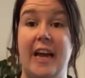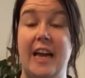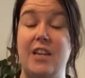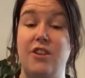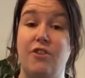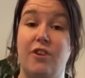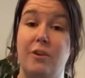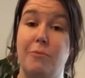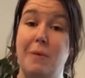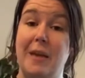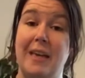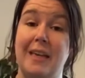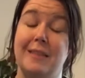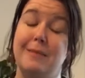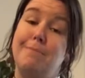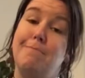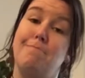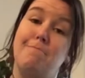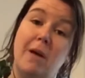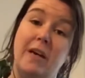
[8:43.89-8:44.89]
and you can make as
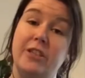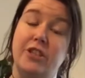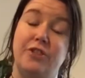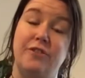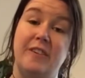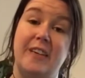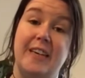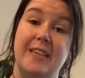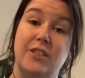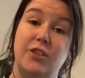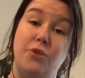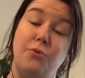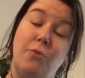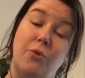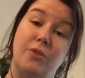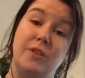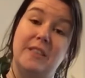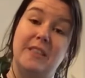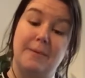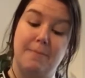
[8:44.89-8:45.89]
much of it as you
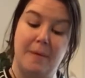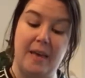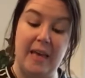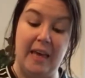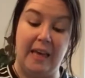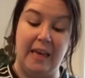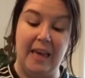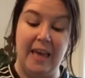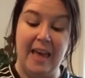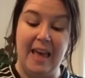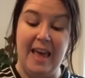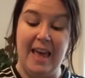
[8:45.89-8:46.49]
want to make.